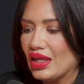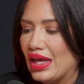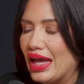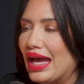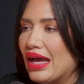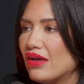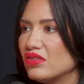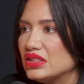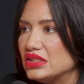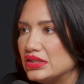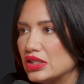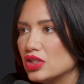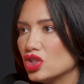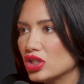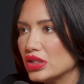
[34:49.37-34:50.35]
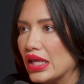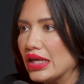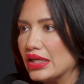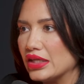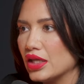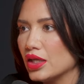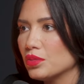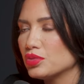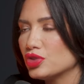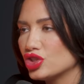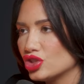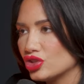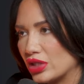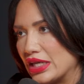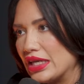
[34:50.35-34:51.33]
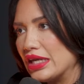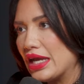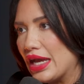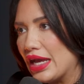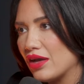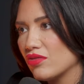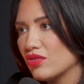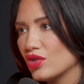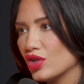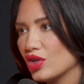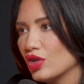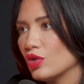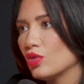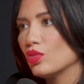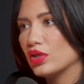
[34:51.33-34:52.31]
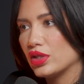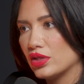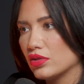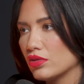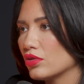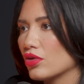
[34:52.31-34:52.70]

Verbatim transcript: Have a dinner lined up straight after with